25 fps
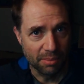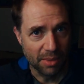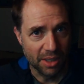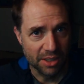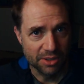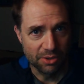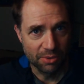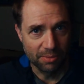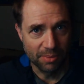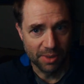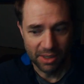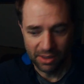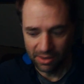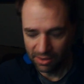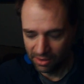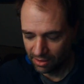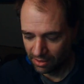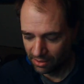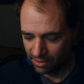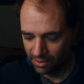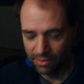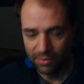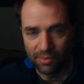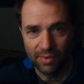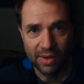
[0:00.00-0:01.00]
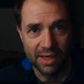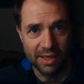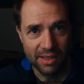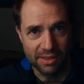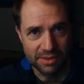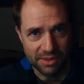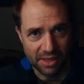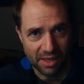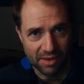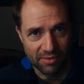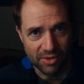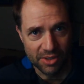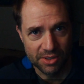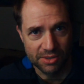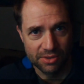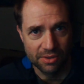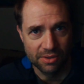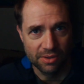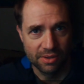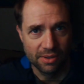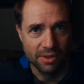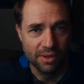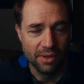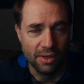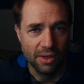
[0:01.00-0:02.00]
Man Randy Savage.
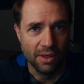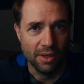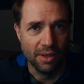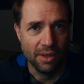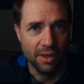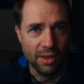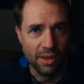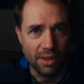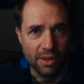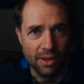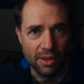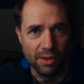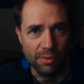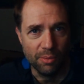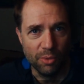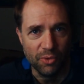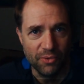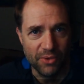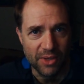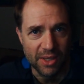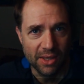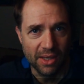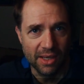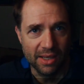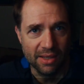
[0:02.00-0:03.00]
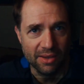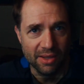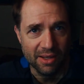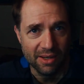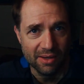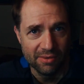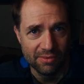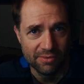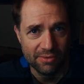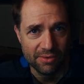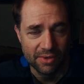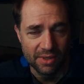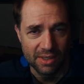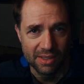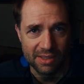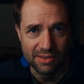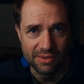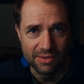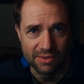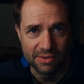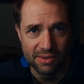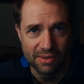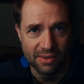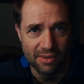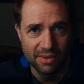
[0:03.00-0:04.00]
The movie They Live is
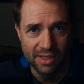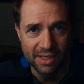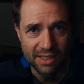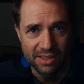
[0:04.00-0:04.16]
like